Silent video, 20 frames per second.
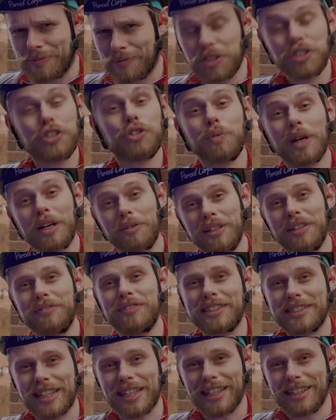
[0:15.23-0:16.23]
which is why we've
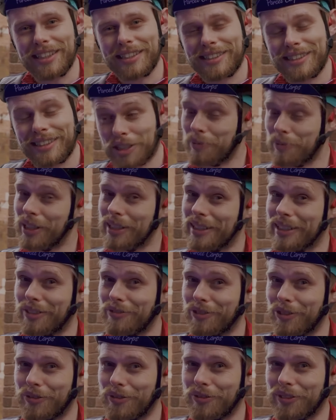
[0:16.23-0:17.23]
decided, completely of
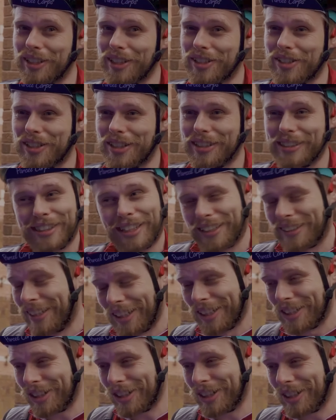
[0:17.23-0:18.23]
our own volition and
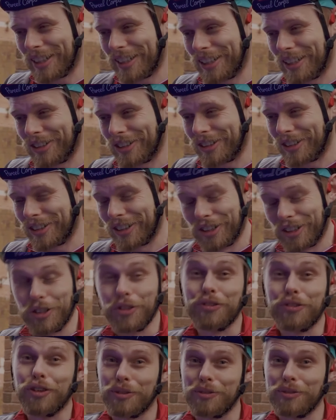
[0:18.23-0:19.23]
certainly not under any
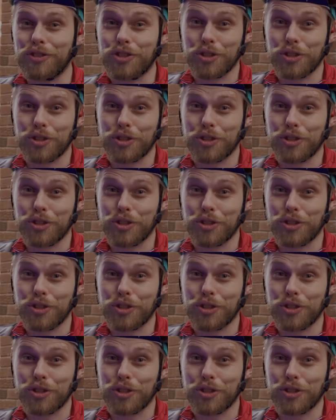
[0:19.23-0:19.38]
form of